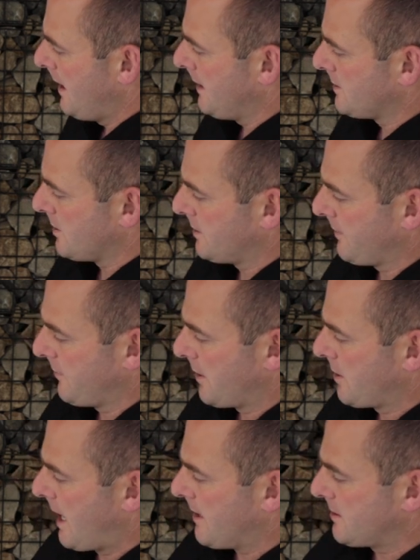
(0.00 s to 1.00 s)
And so
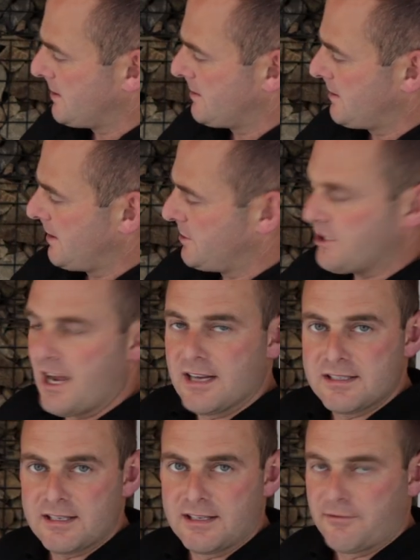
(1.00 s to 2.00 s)
different carcasses
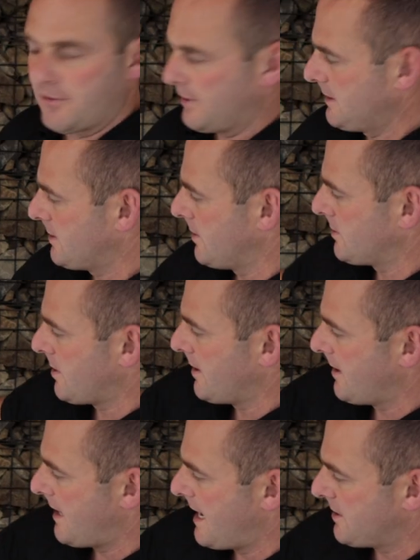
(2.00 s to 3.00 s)
adjust differently, so it's
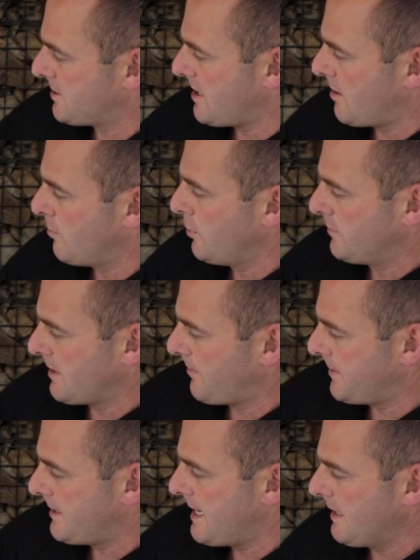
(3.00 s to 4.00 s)
either the outer shell moves
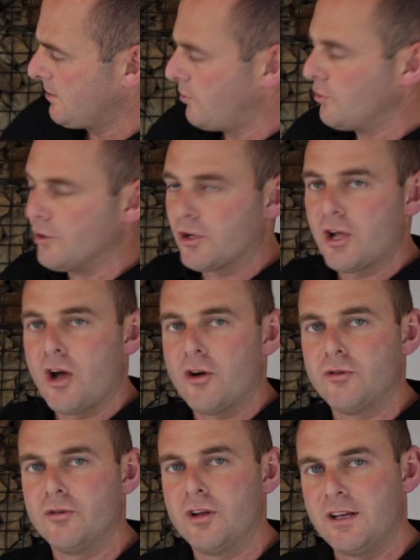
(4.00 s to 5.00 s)
up and down or the
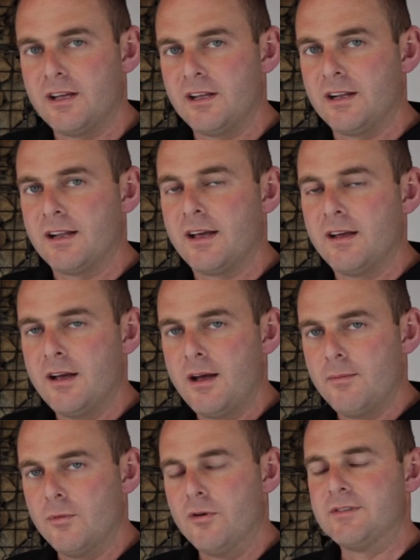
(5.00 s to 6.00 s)
cone inner
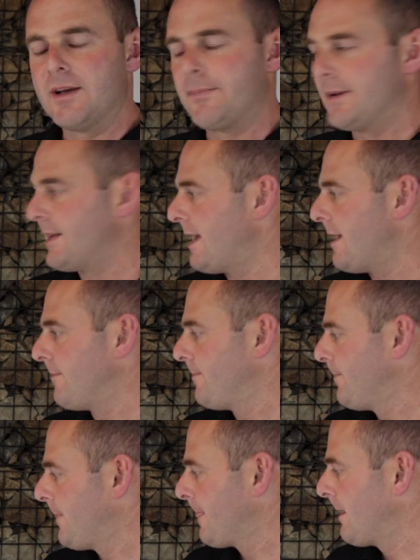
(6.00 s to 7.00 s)
moves up and down.
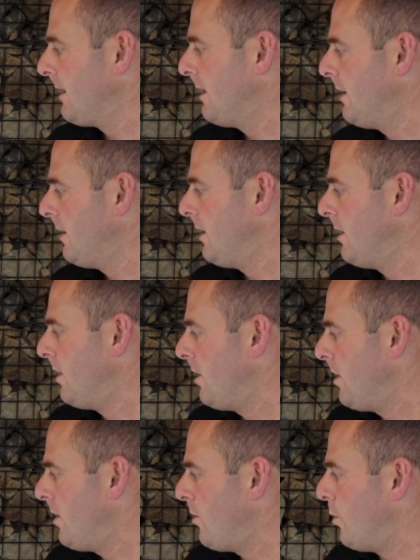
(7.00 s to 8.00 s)

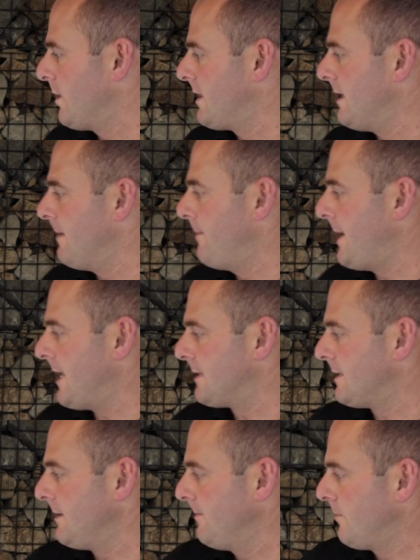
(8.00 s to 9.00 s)
With the
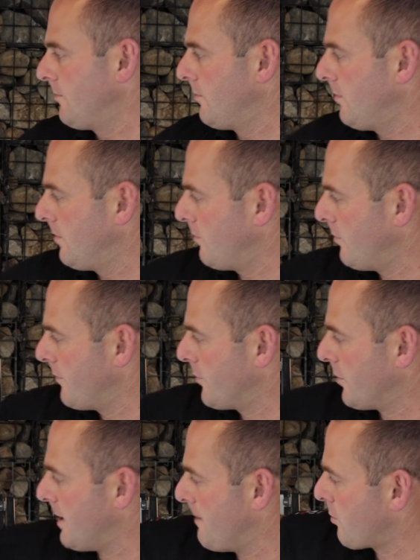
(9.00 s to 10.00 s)
impactor, we've
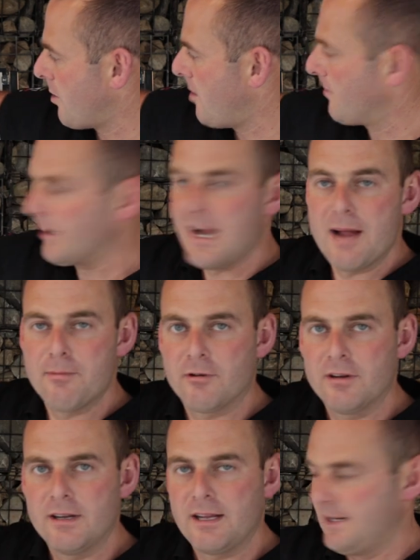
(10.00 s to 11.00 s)
got our primary
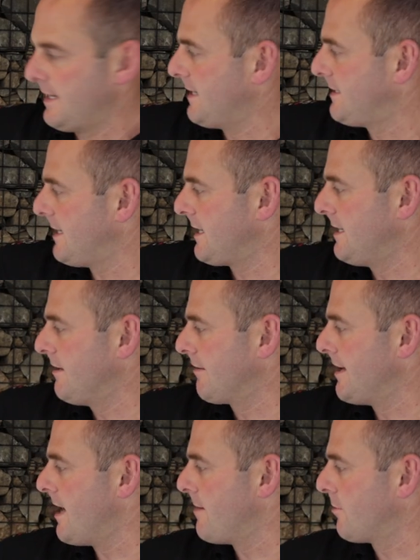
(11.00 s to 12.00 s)
apron and our
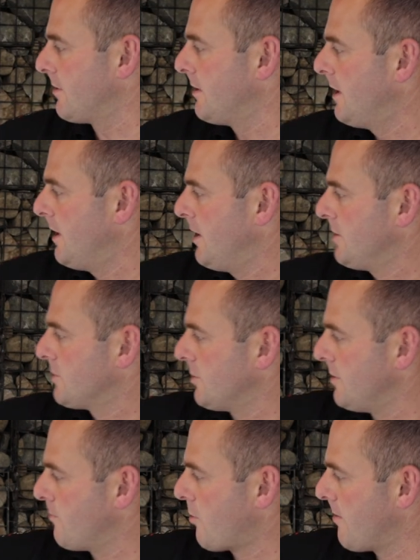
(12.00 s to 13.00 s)
secondary apron. So
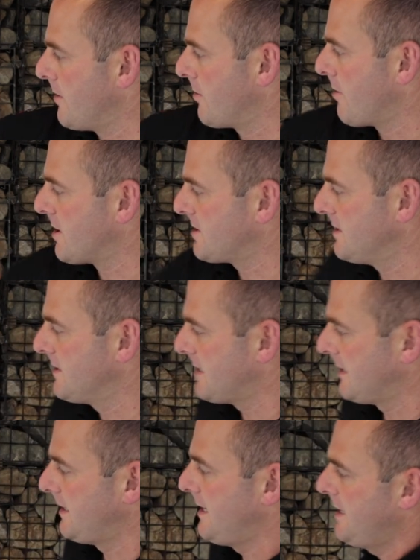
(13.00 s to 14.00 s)
your primary crushing is done in